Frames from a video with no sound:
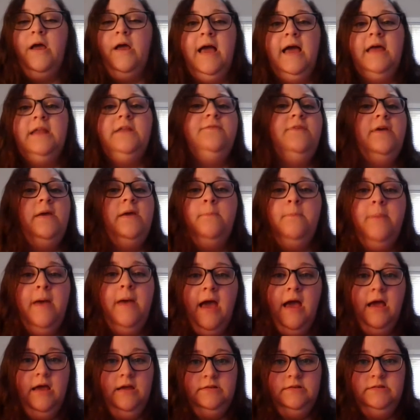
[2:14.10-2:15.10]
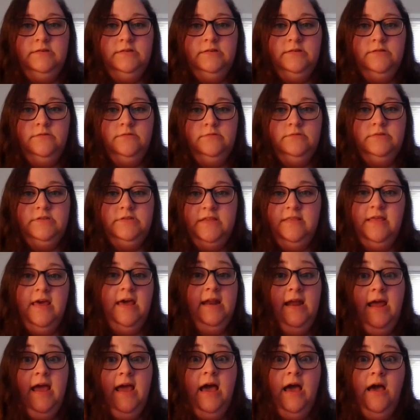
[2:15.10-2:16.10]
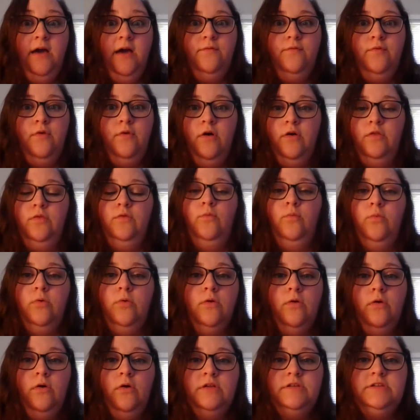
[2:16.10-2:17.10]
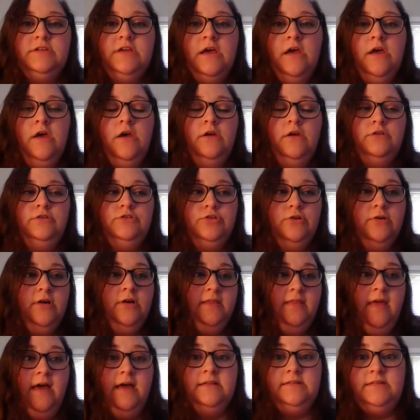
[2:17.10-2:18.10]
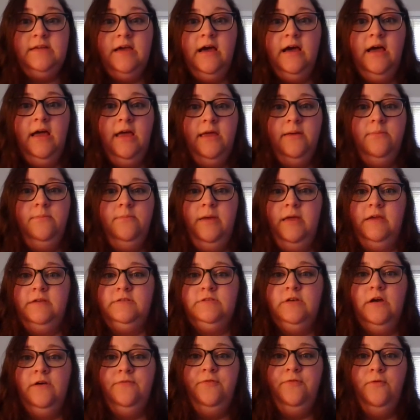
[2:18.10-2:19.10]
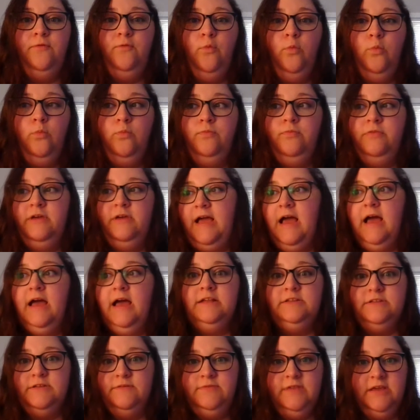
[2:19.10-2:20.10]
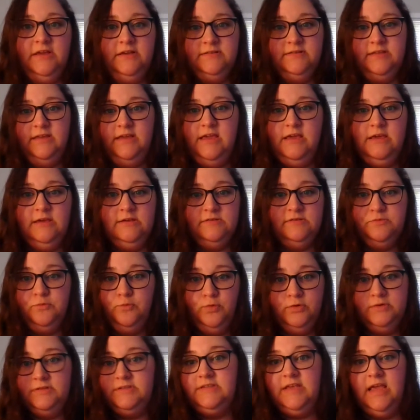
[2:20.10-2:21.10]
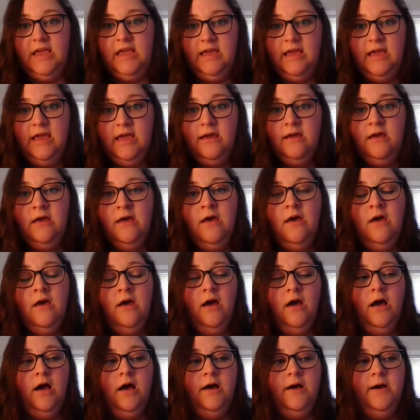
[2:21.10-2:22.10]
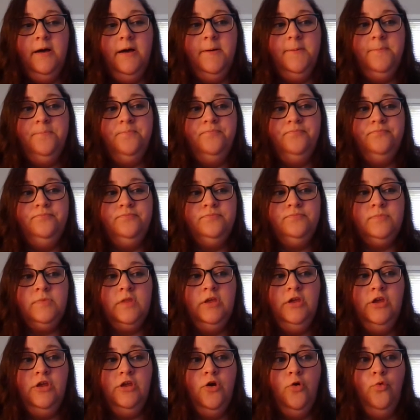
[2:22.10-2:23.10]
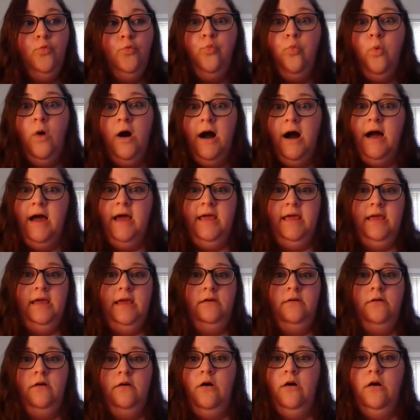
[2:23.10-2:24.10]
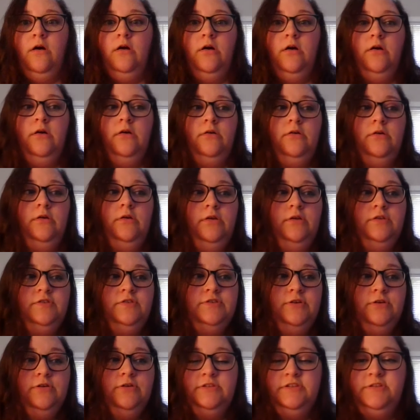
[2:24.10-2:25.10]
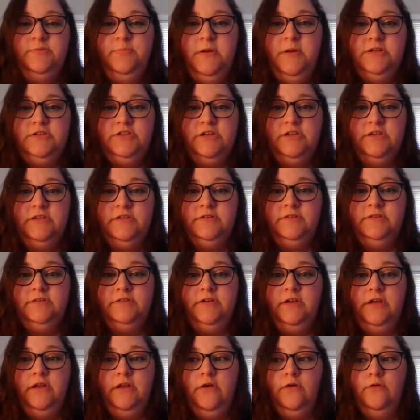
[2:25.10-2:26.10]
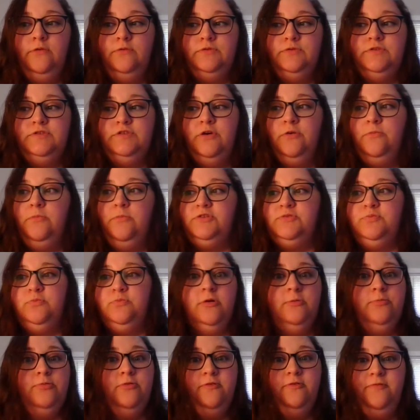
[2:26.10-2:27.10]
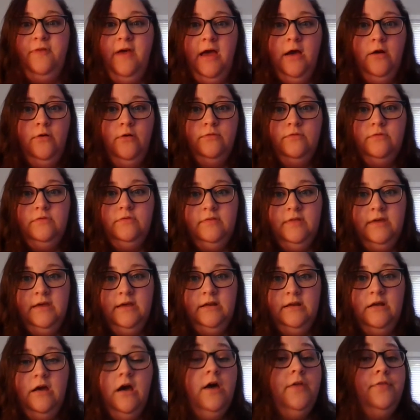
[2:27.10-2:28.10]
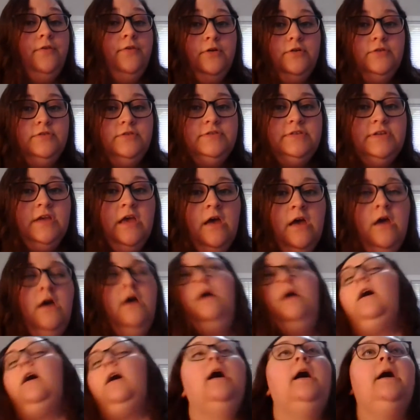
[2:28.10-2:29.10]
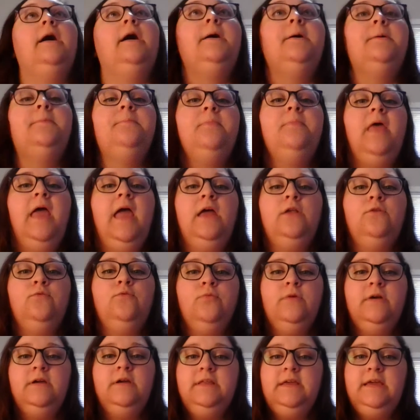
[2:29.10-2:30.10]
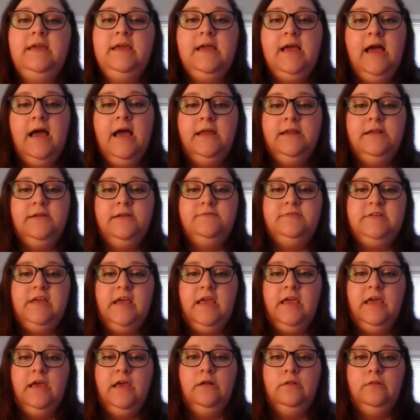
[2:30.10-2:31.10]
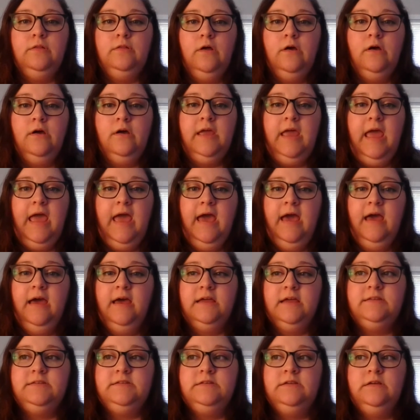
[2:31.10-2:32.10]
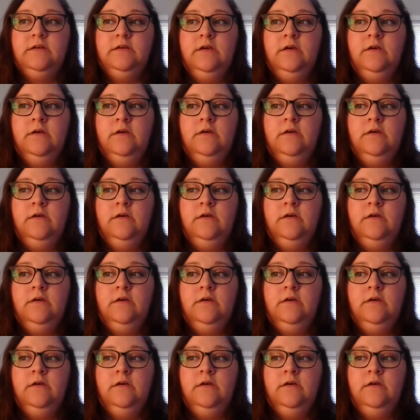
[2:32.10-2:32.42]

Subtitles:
kind of impact did that have on the world during that time based off of the kinds of things that he was saying? Why are certain speeches, so much more profound than others? And really kind of taking a look at,